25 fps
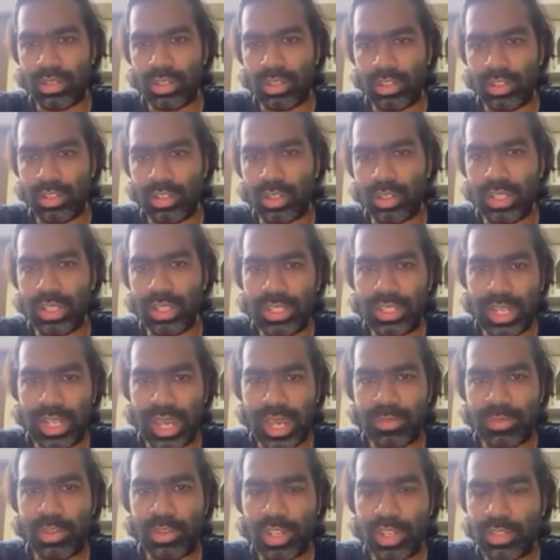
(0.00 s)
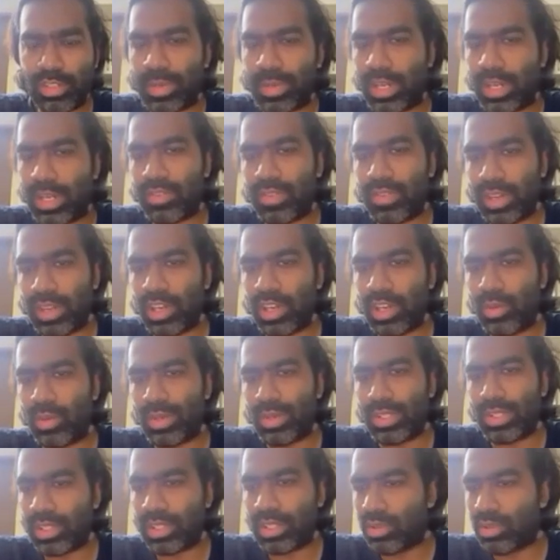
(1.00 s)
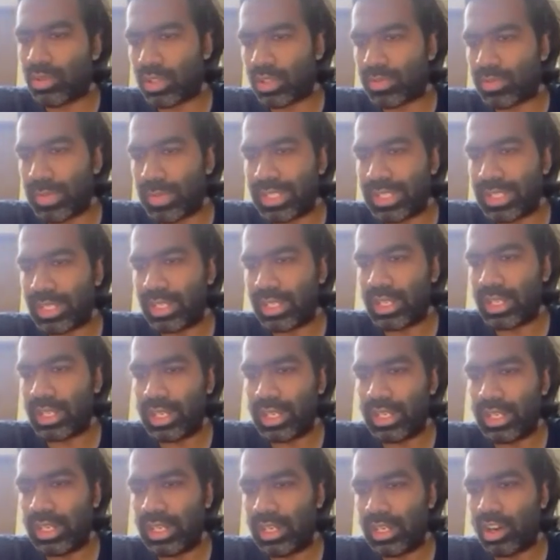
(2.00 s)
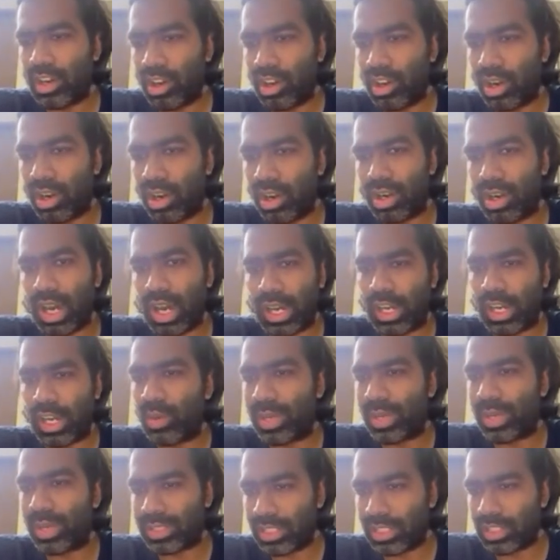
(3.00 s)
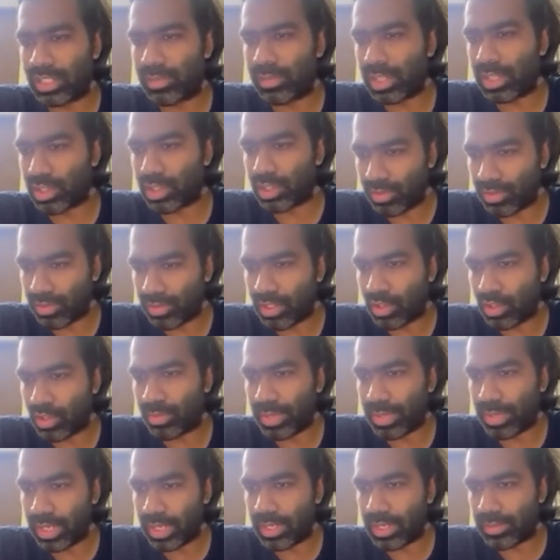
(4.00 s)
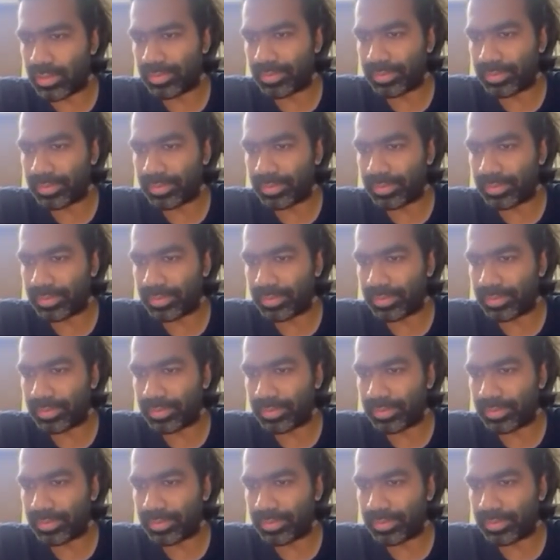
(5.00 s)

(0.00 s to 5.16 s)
So this type 2 respiratory failure question was basically on acute exacerbation of COPD.